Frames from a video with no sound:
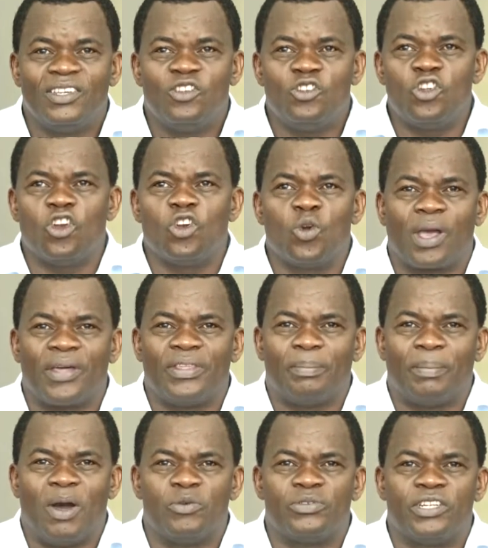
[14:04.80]
You don't look at the
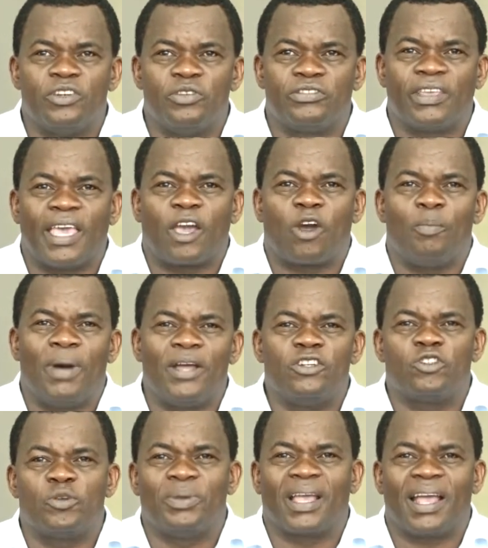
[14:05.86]
mountain, you say, I command
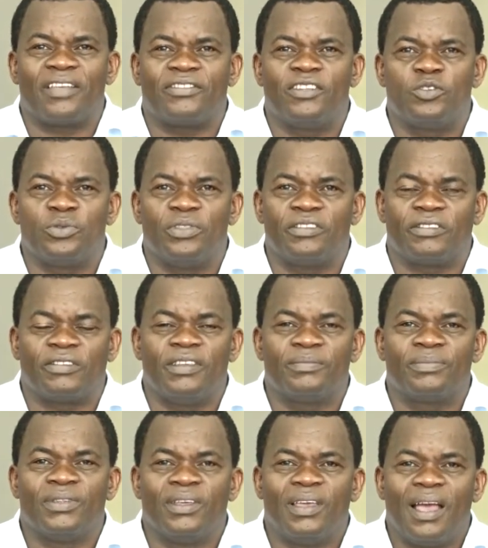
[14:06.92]
you to be cast into the sea.
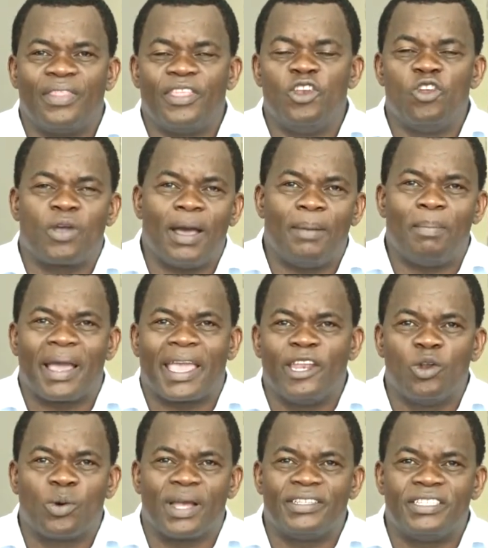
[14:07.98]
And then you come back
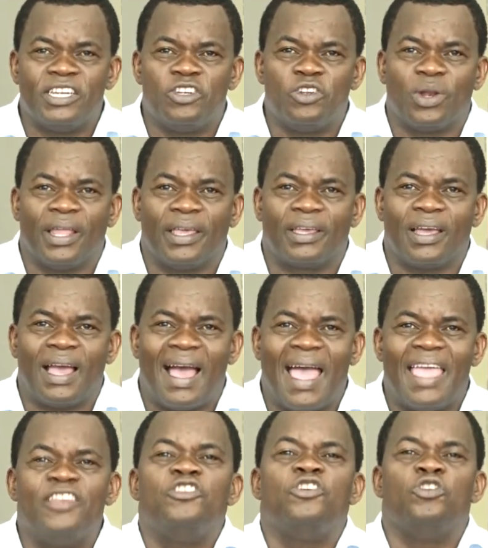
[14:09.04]
and look at it and you're like,
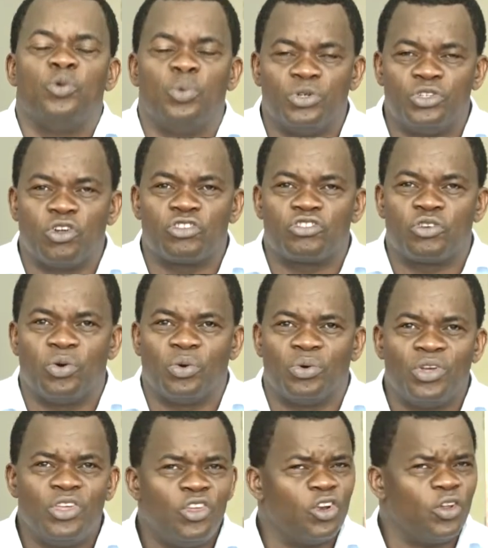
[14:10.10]
I knew you would not go.
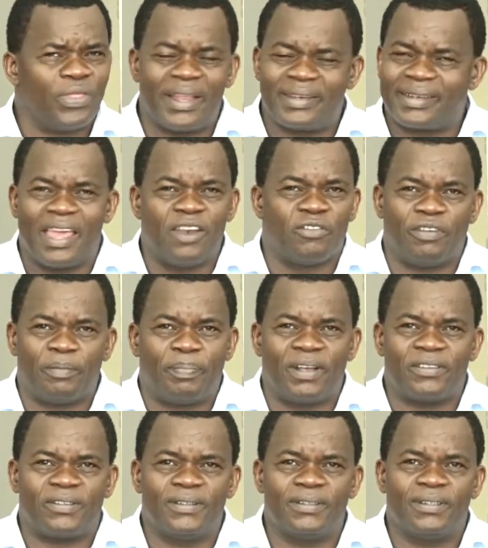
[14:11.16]
You're not that kind of a
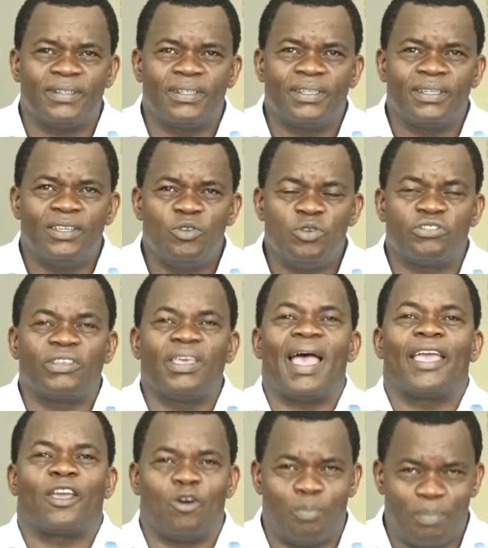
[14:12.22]
person. You say,
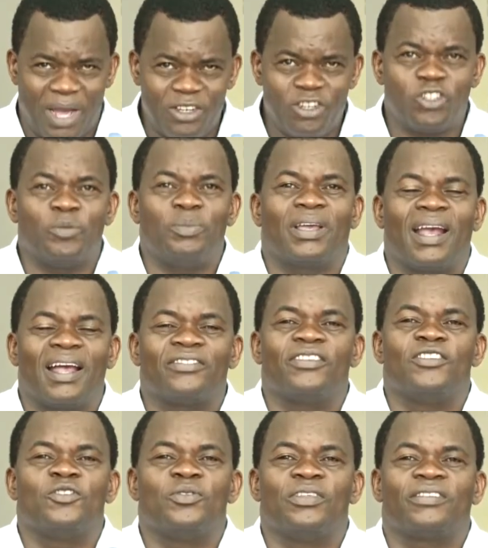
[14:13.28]
I command you to be cast
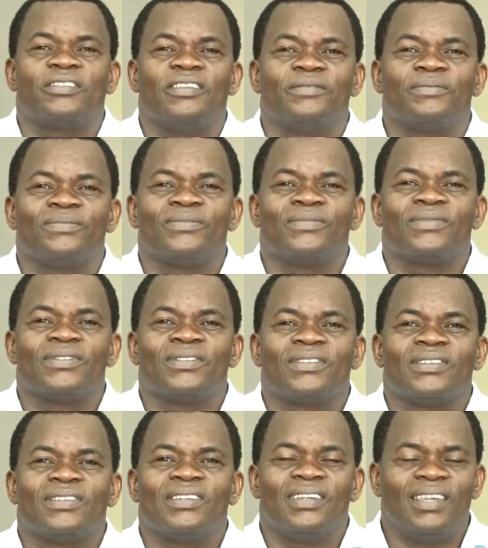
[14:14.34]
into the sea.
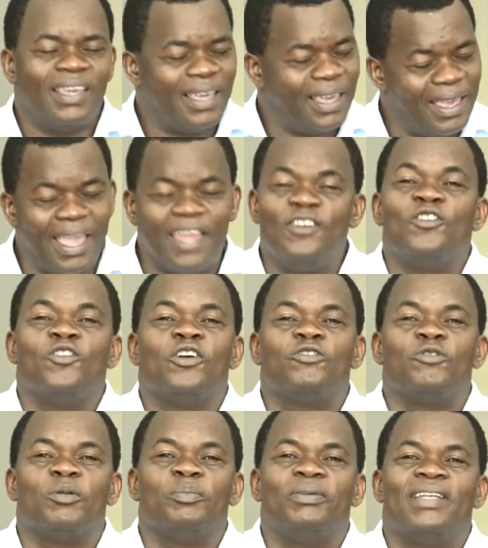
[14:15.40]
And you know
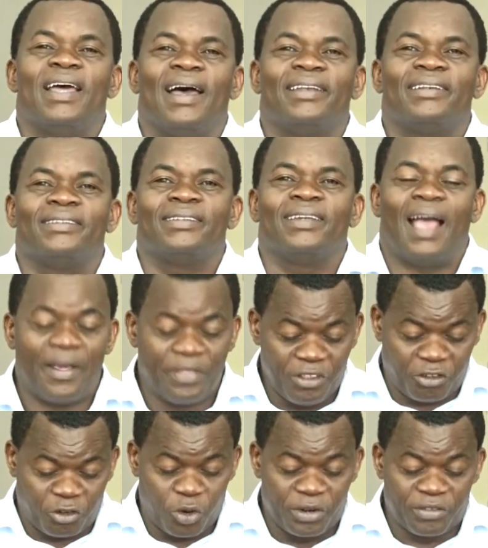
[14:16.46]
it will be done. And
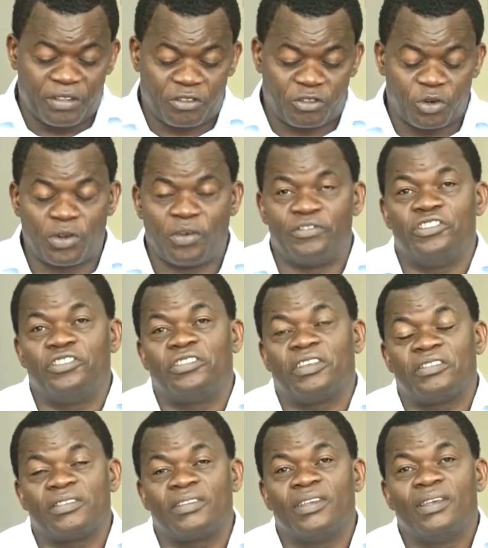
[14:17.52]
this story is the story of
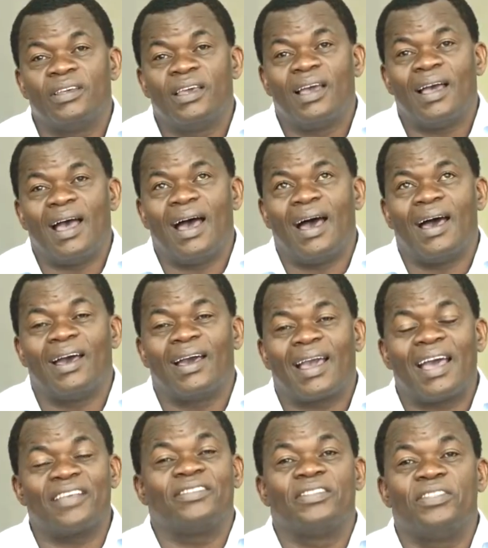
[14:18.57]
Jesus
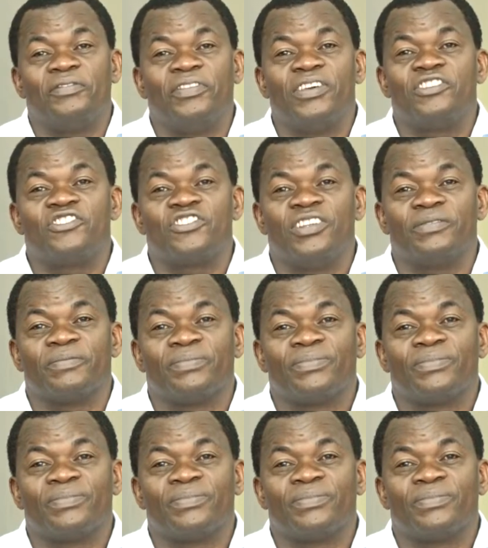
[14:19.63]
cursing the fig tree.